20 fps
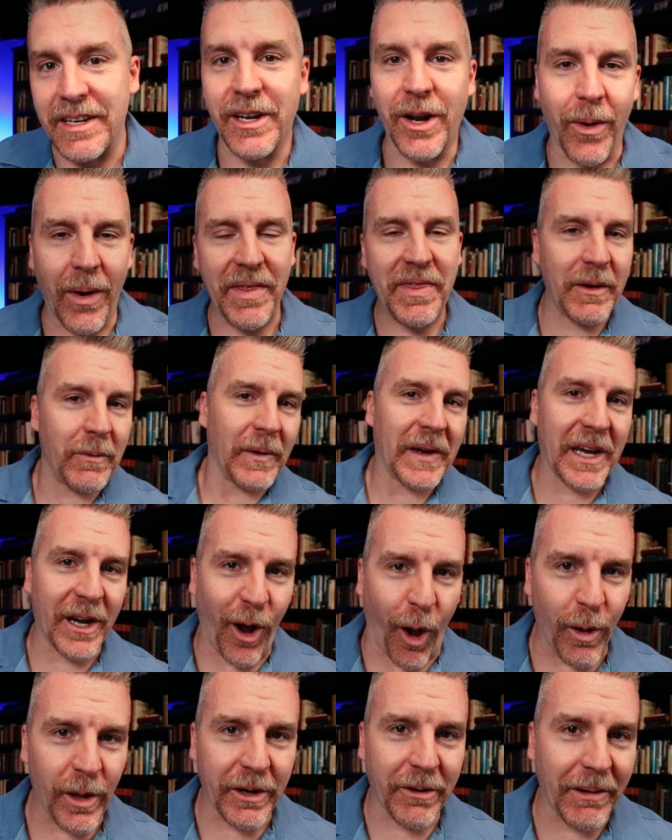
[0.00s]
You know, I think we can
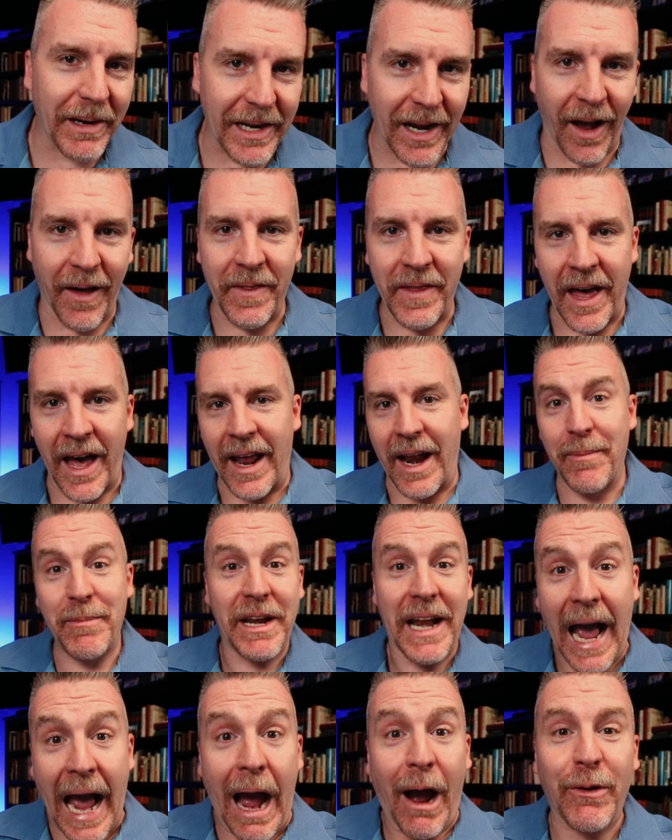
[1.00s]
all agree on that. I
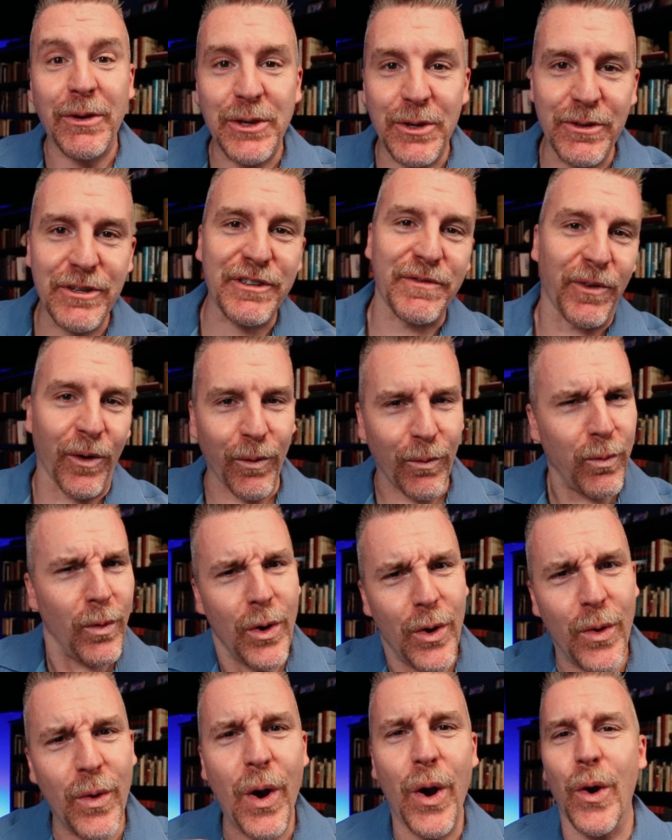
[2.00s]
mean, how useful.
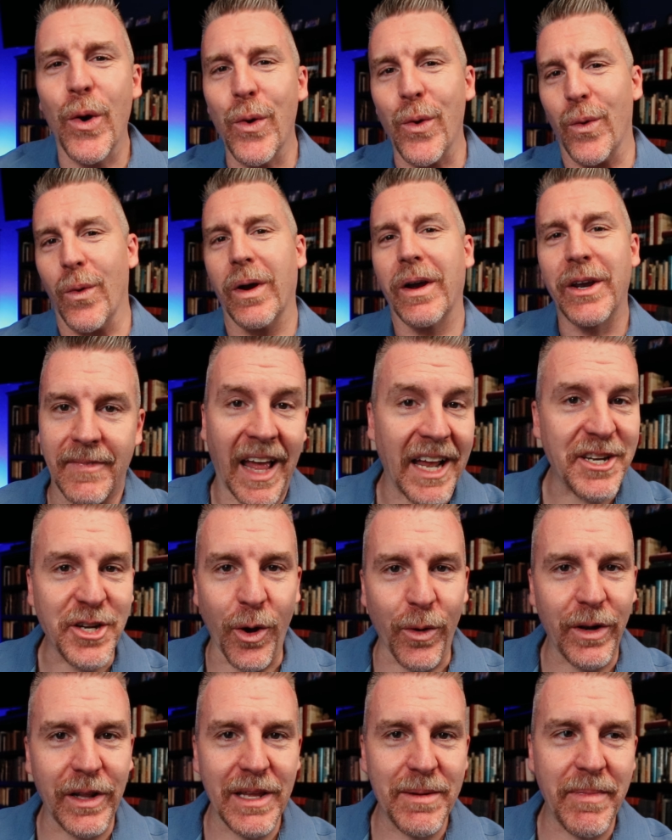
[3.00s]
Woo-hoo. That
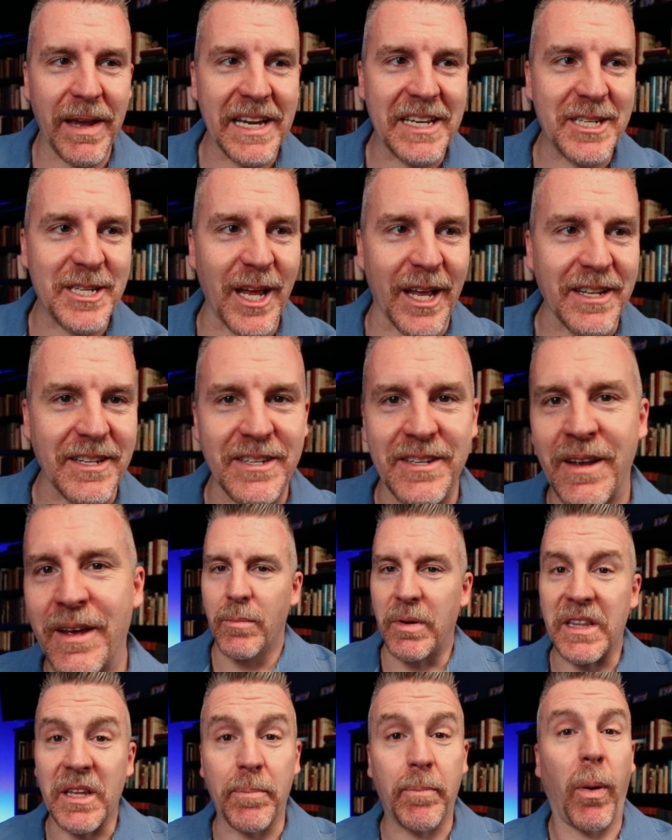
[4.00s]
totally makes sense.
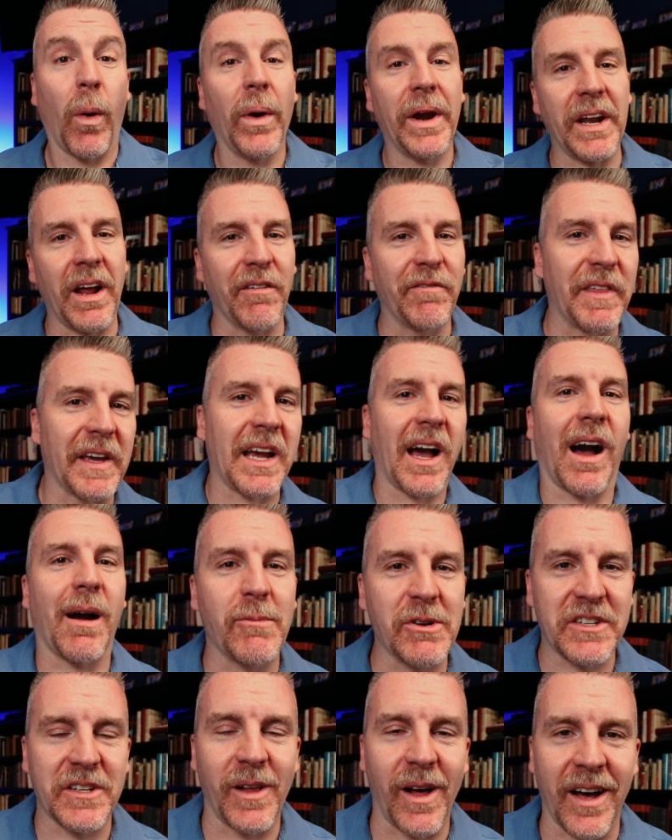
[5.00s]
But the point of the
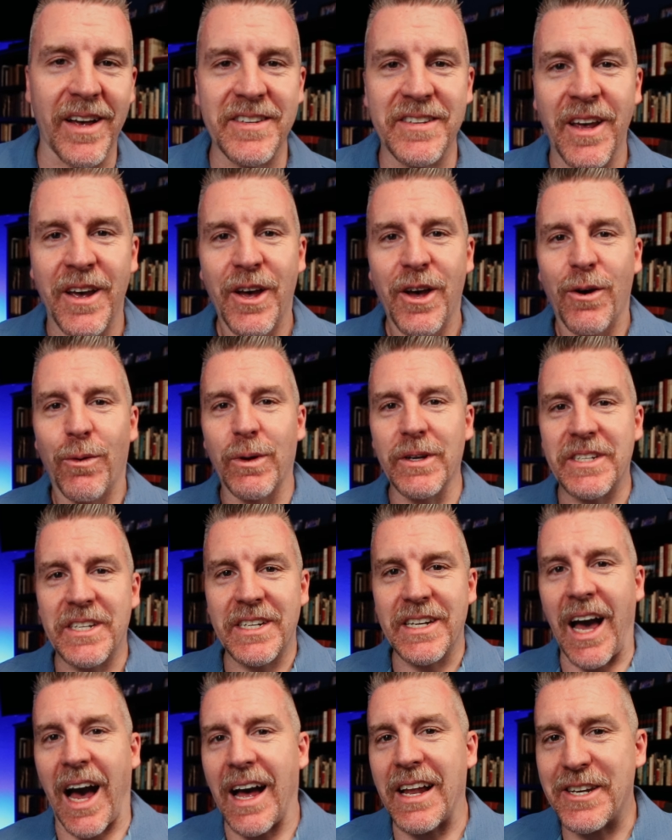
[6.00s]
Commerce Clause was
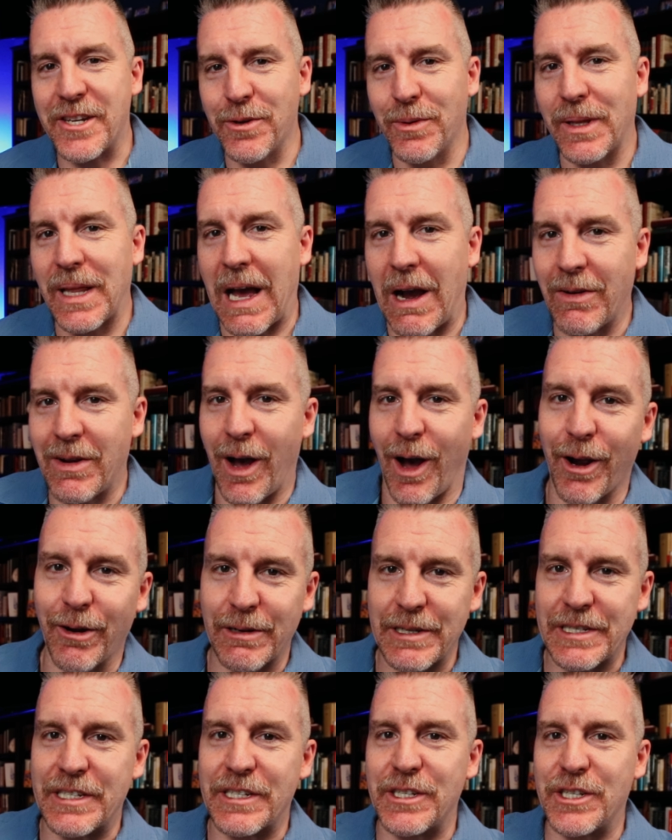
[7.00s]
not to allow
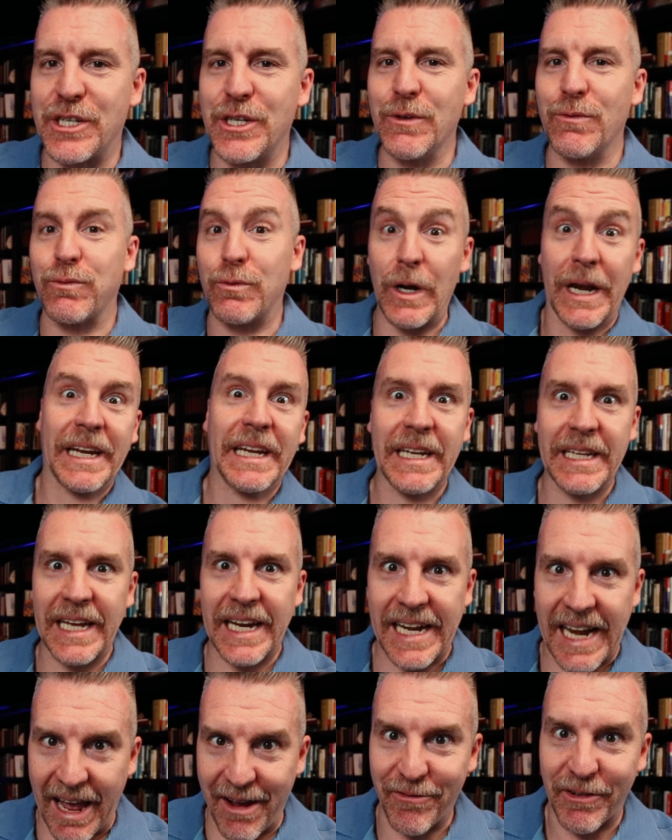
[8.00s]
Congress to
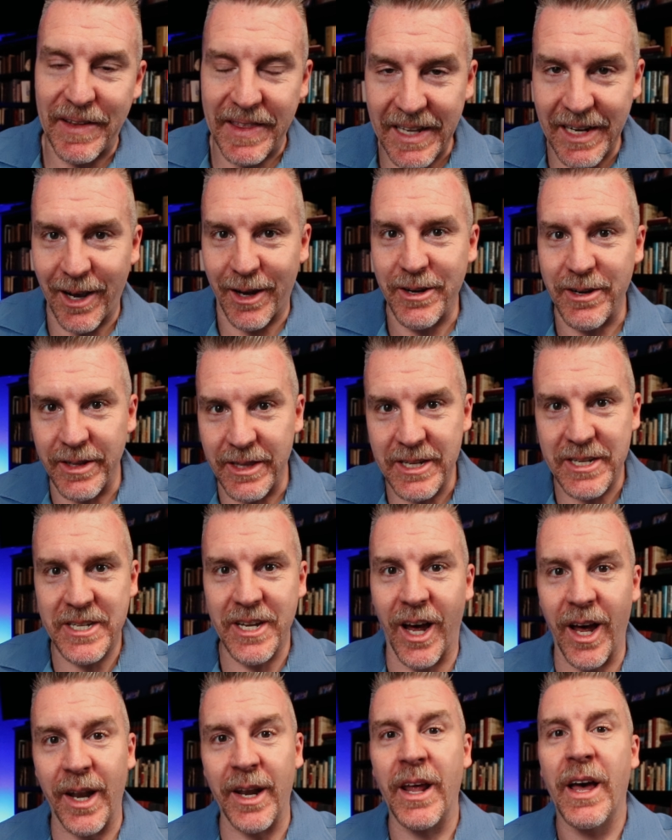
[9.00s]
regulate everything under the
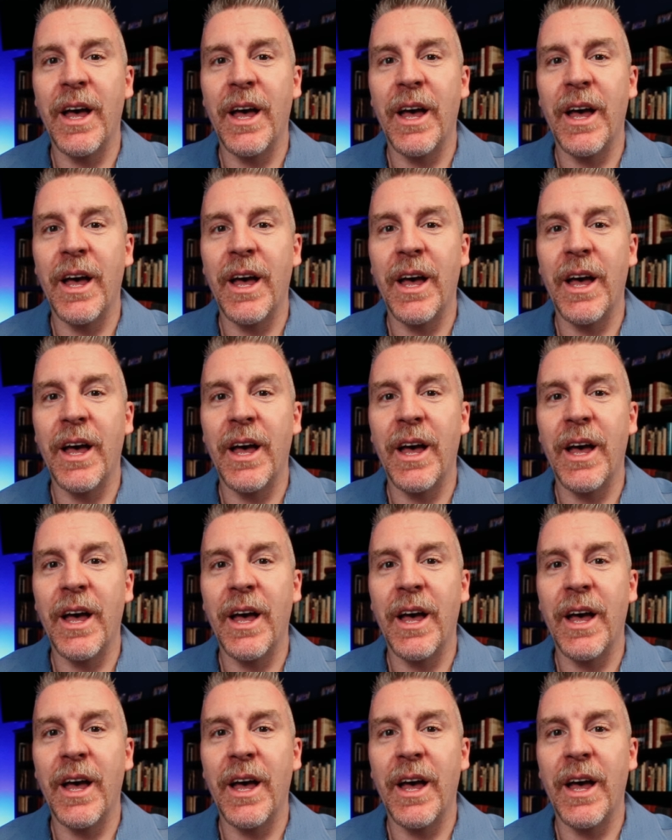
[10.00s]
sun.